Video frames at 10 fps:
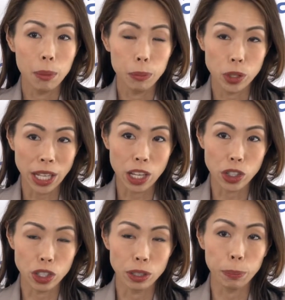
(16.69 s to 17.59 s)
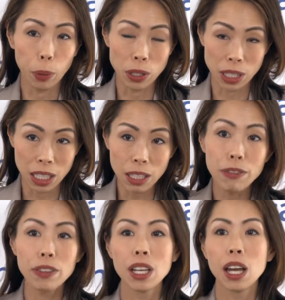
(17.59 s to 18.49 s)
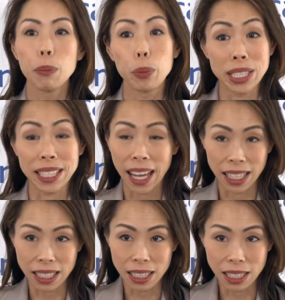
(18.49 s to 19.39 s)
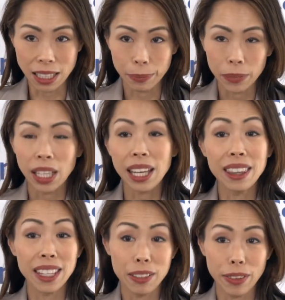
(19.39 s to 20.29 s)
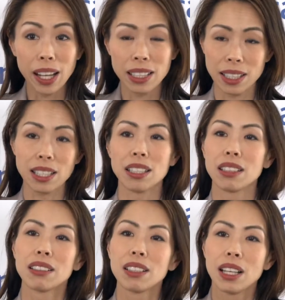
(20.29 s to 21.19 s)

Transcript: mutation positive breast cancers in the advanced setting.